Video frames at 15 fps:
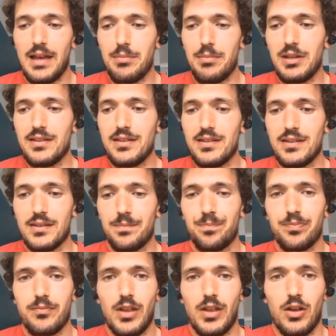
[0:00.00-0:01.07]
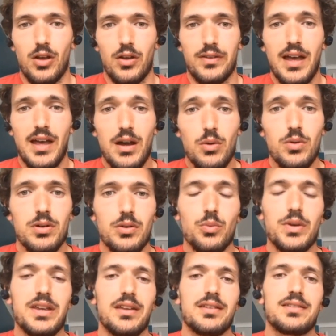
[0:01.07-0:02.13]
abilities. Now
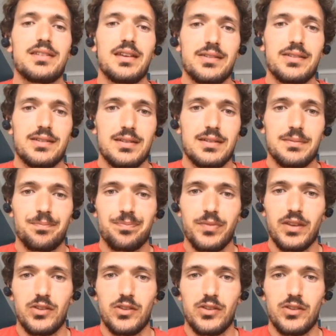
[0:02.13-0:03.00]
we can test